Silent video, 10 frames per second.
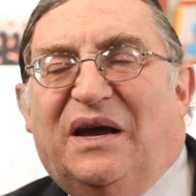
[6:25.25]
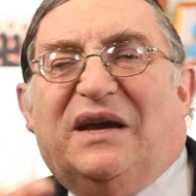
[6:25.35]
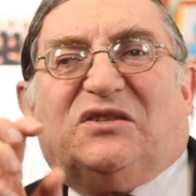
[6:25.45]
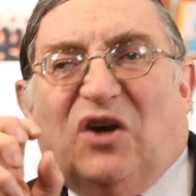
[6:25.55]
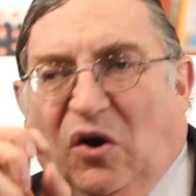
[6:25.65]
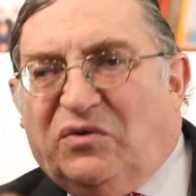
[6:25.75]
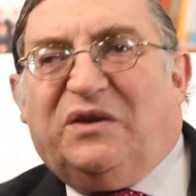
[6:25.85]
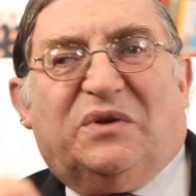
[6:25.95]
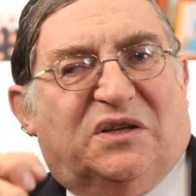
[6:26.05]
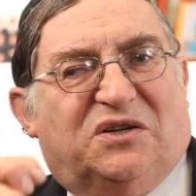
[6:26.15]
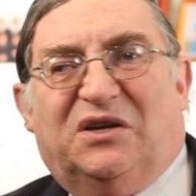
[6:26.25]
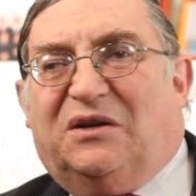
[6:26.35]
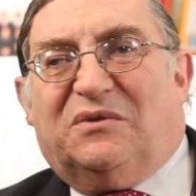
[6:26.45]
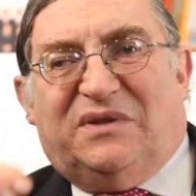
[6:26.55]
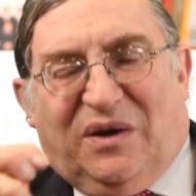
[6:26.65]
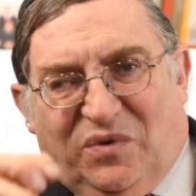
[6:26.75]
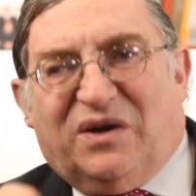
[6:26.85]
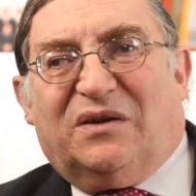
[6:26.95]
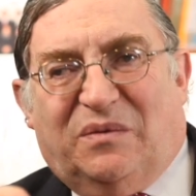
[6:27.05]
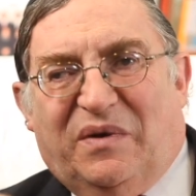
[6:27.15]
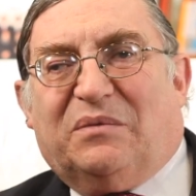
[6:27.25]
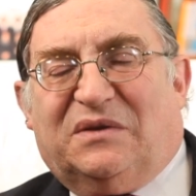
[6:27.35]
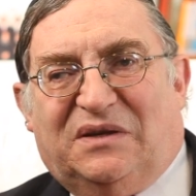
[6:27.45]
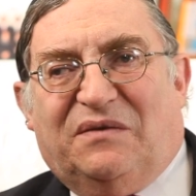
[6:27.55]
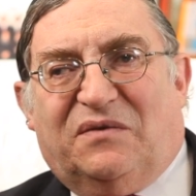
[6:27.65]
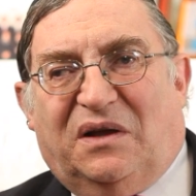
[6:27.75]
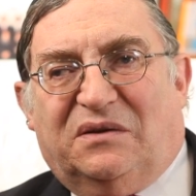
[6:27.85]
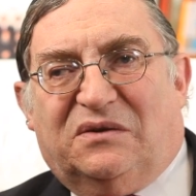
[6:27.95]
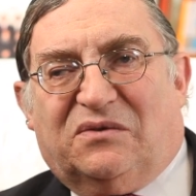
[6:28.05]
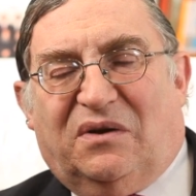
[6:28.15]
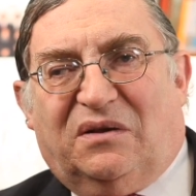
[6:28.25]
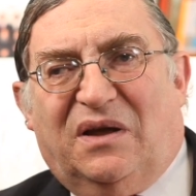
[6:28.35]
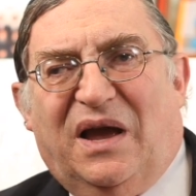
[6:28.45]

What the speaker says: It's only with the children that we're going to be able to save Klal Yisrael.